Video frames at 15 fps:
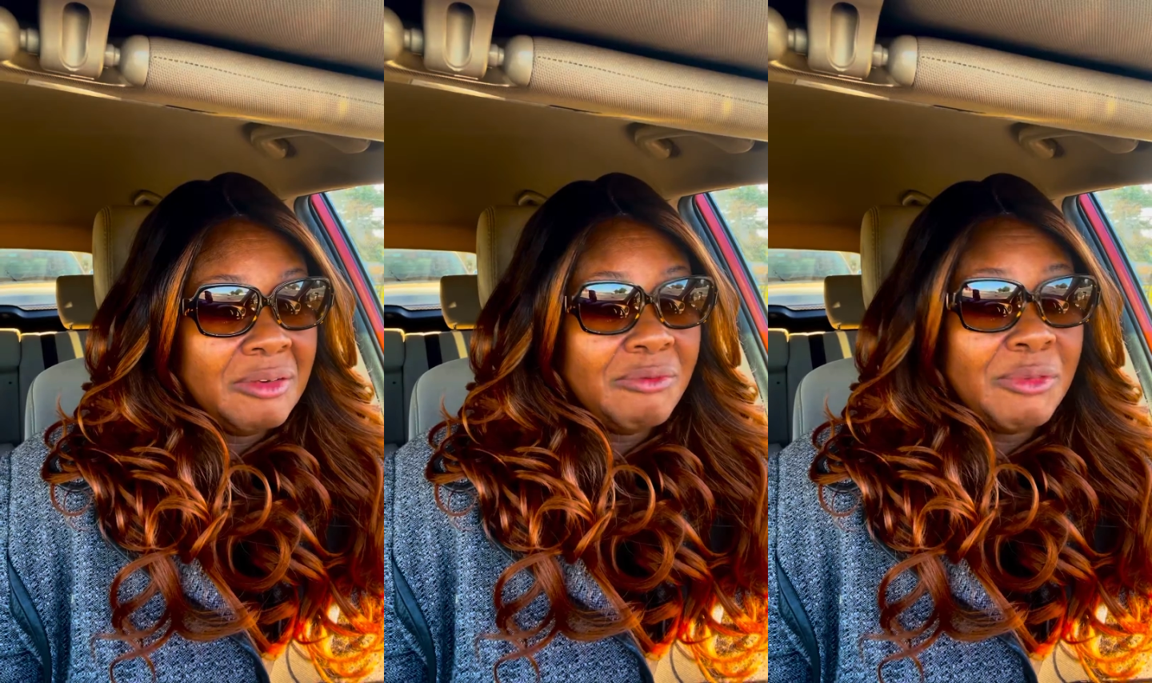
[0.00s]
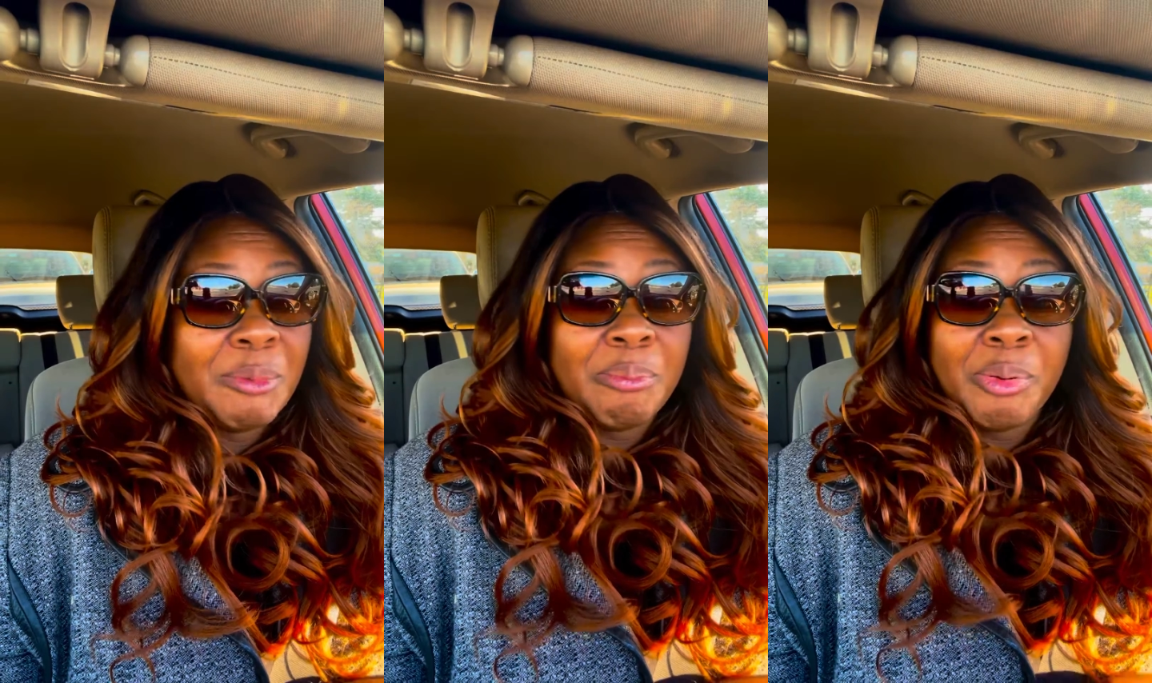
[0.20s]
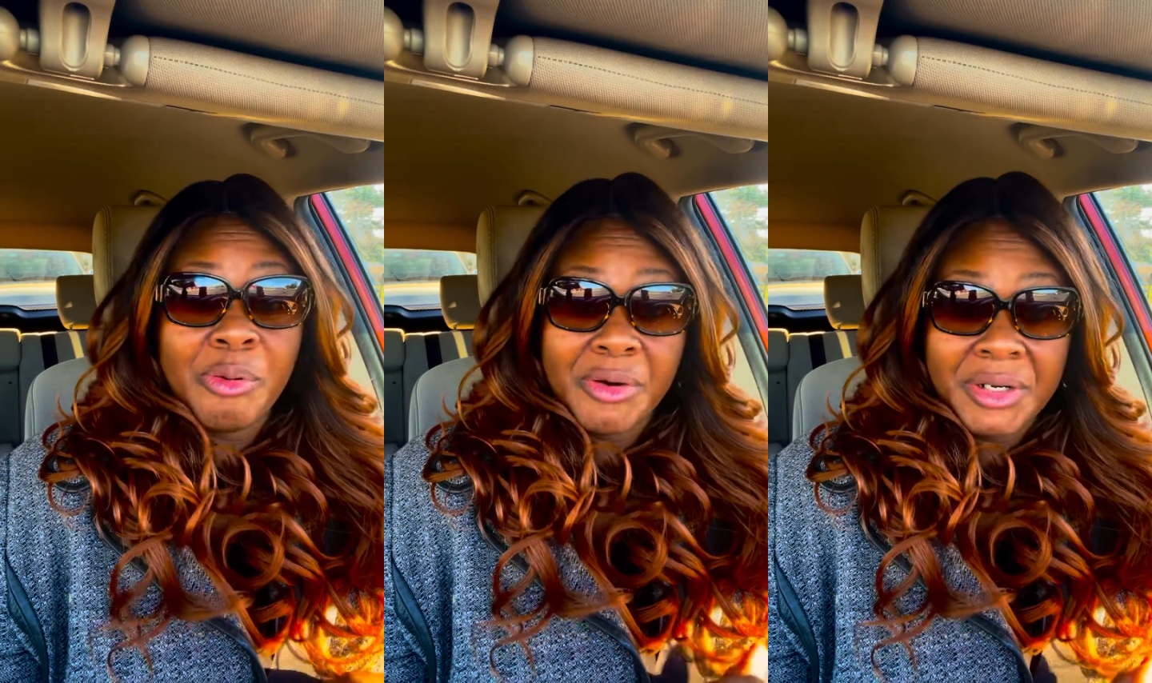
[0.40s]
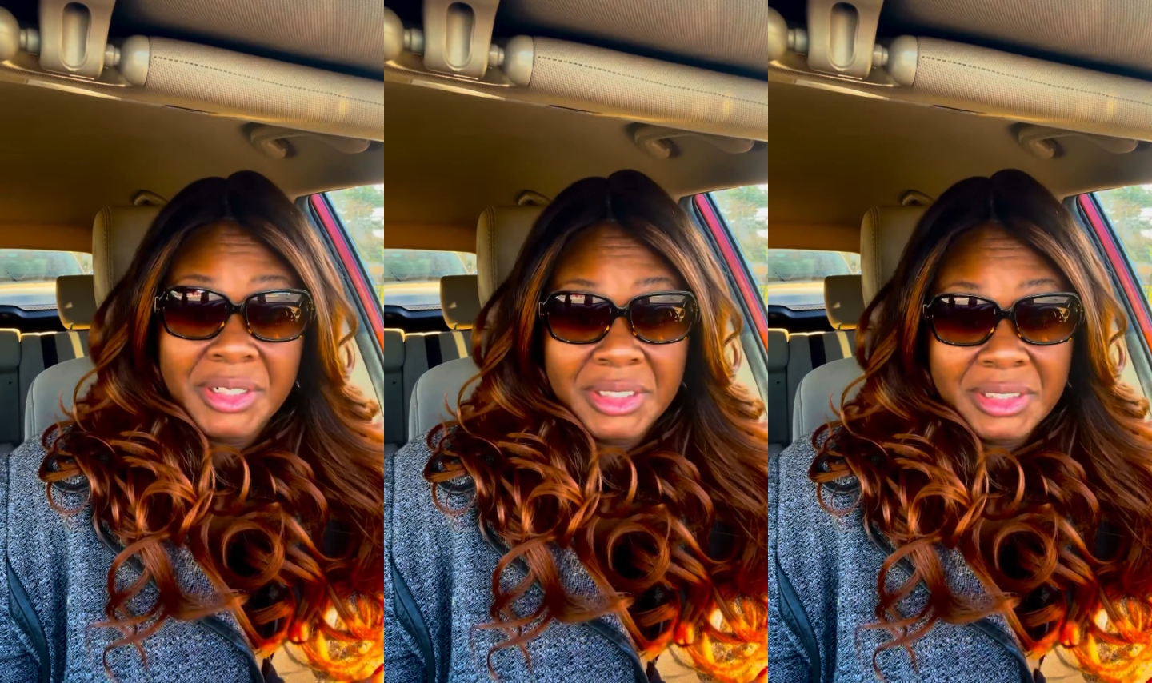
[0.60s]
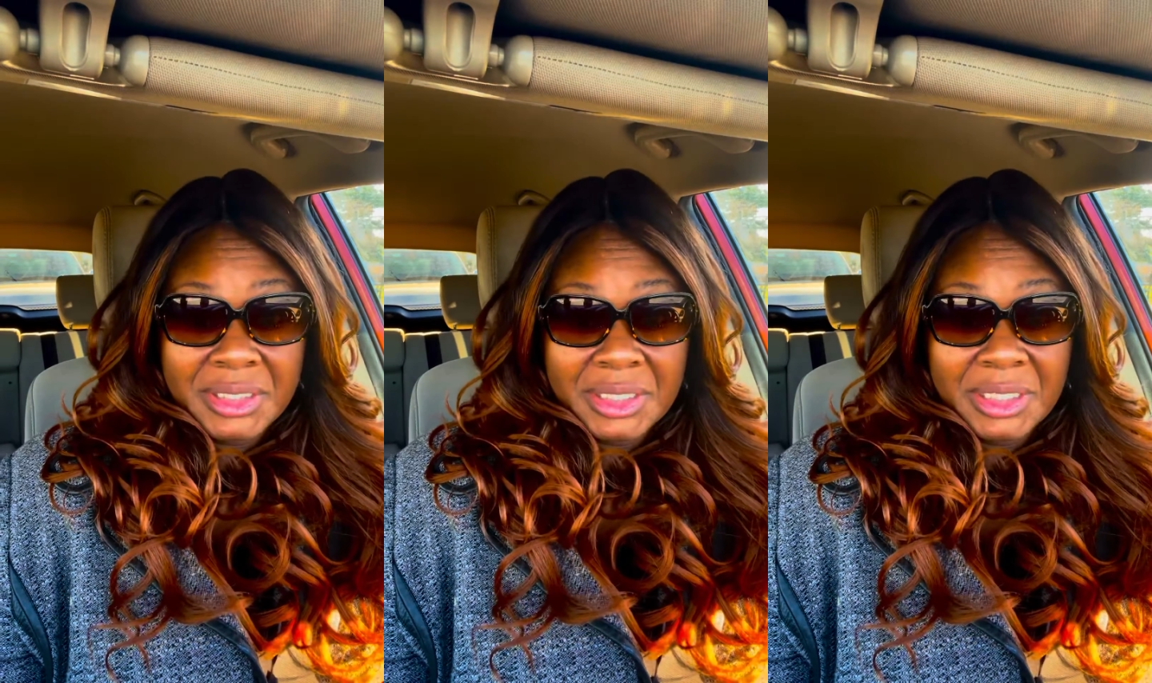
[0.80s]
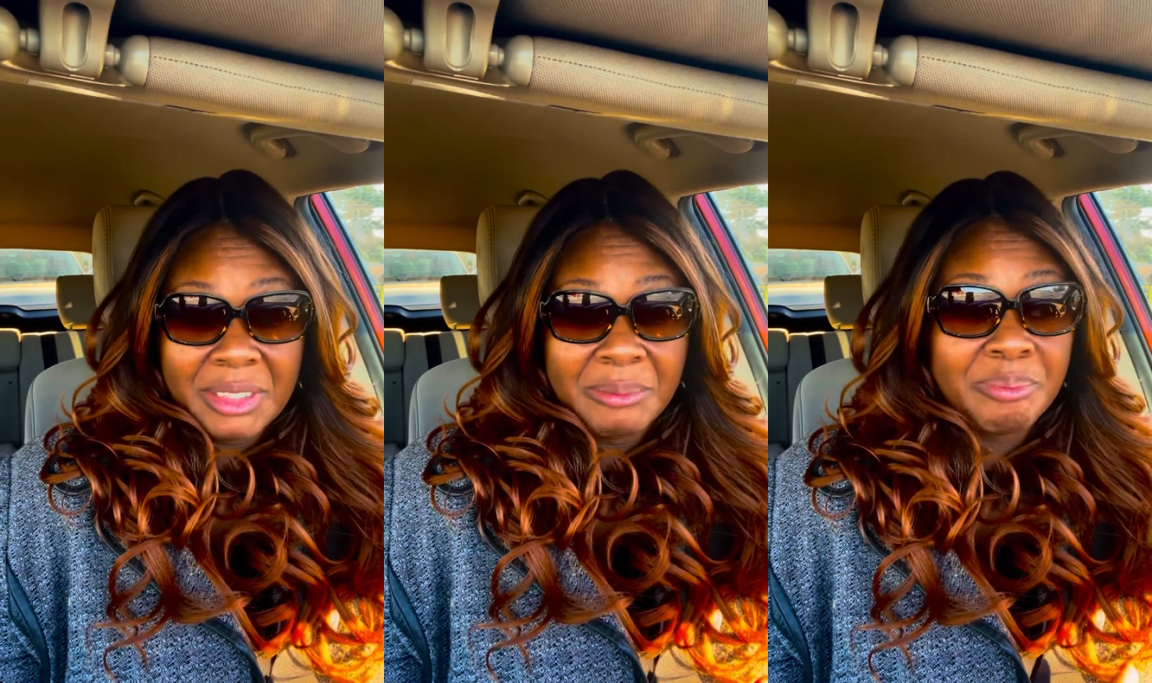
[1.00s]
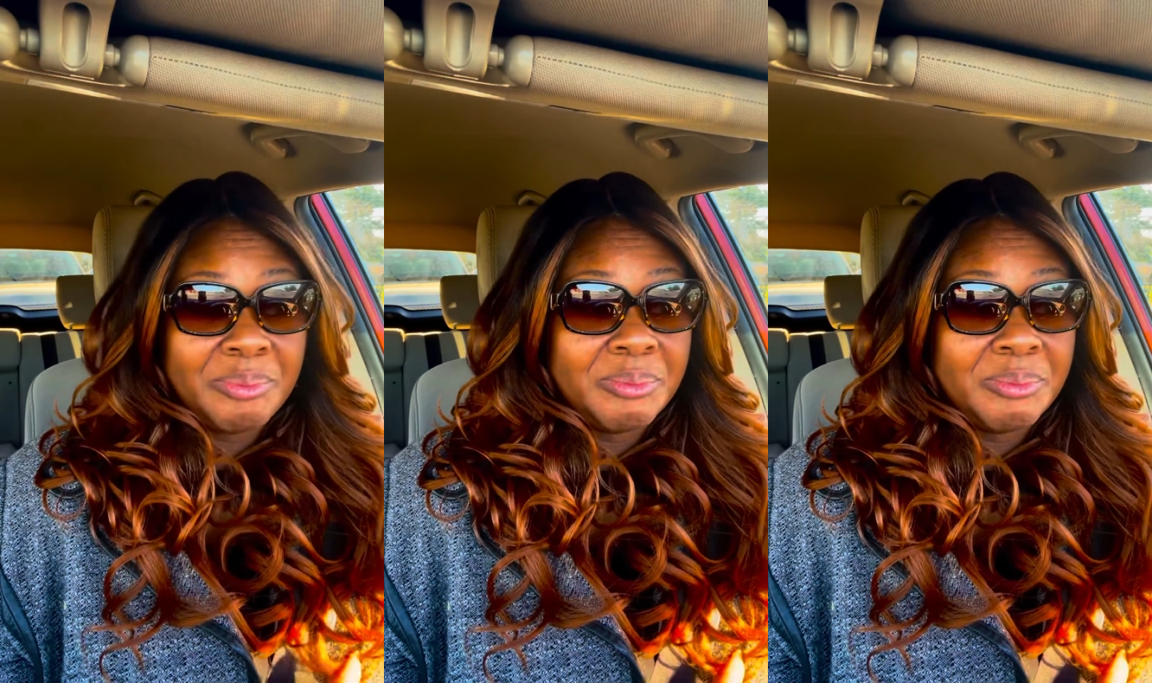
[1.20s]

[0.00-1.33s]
reportedly